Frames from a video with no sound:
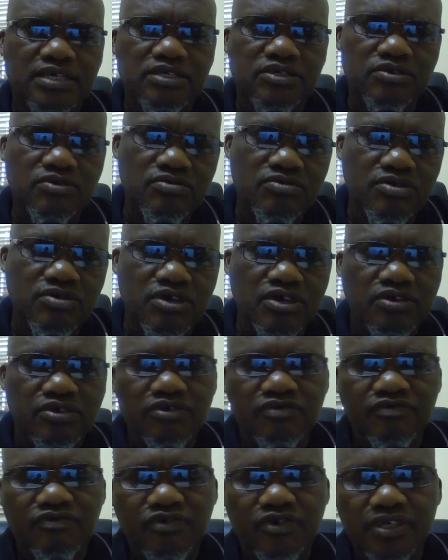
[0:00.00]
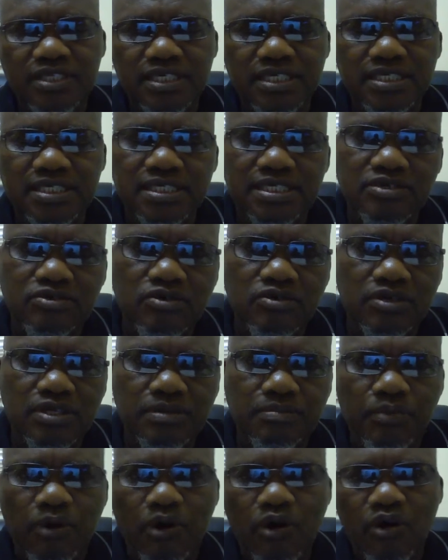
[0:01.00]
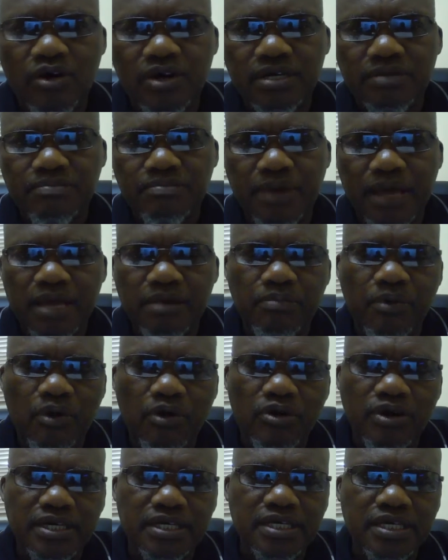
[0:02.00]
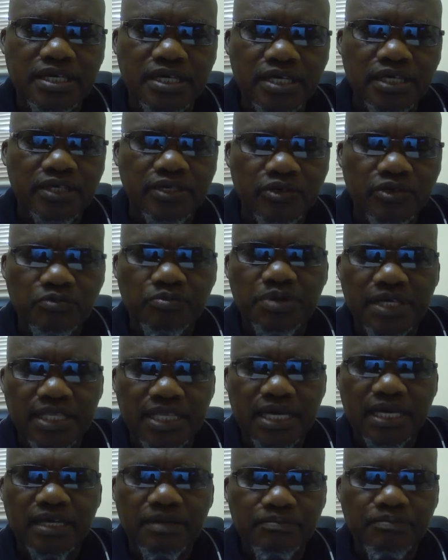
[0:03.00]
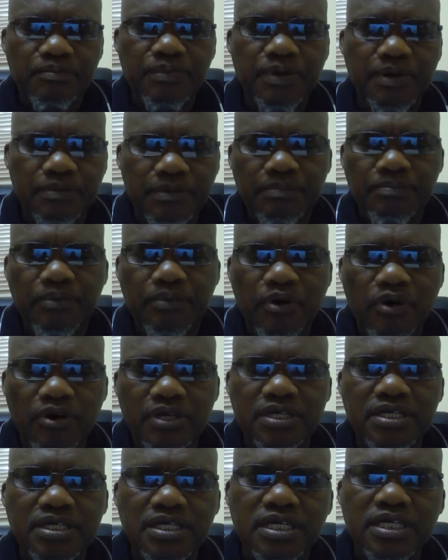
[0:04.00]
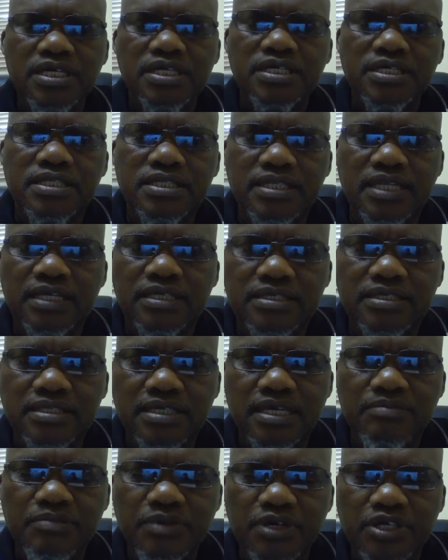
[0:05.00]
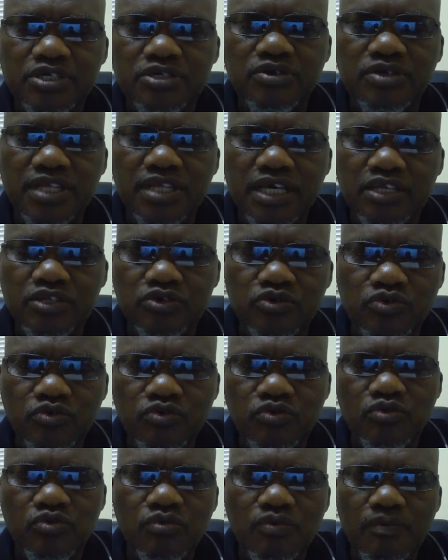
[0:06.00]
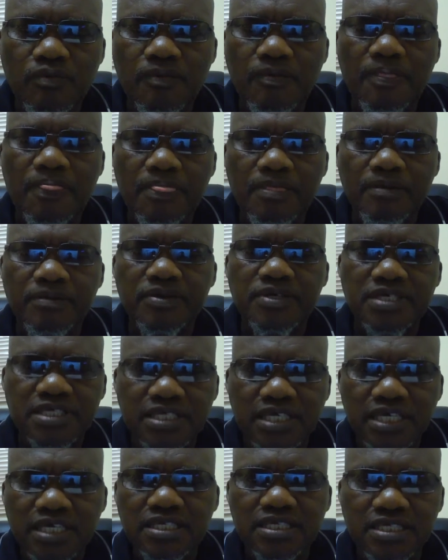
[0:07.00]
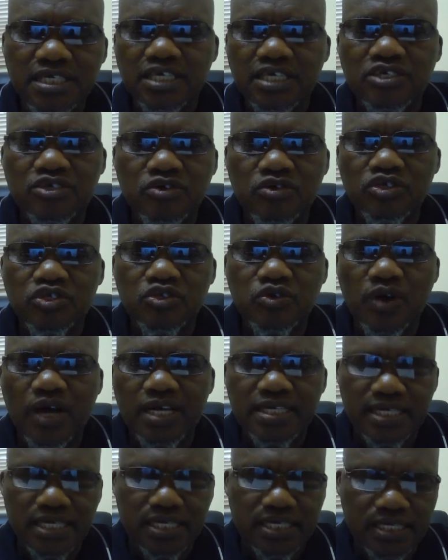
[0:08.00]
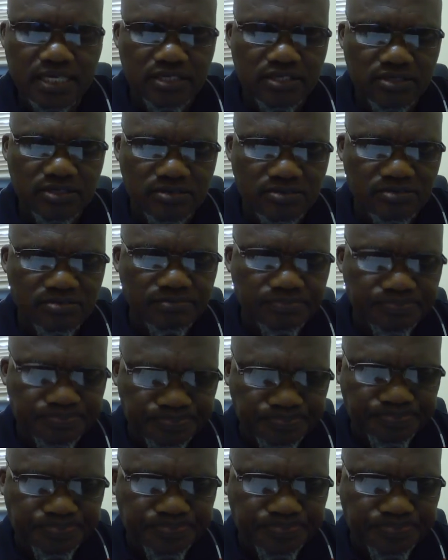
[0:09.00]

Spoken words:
So you've got this is called a bond, bail bond. You pay the bond that makes sure that it secures your attendance to